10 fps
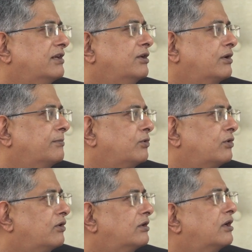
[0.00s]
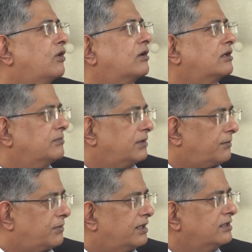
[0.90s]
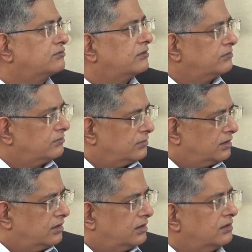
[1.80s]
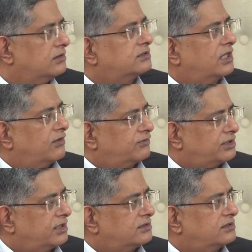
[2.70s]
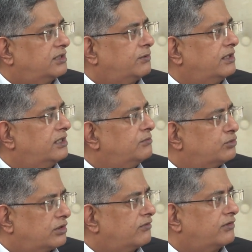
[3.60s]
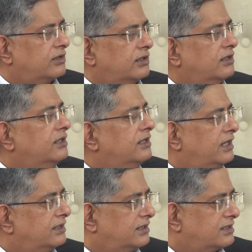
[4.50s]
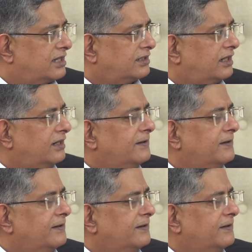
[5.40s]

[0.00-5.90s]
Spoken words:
where you report all the long-term capital gains from sale of shares, equity, mutual fund, and things like that.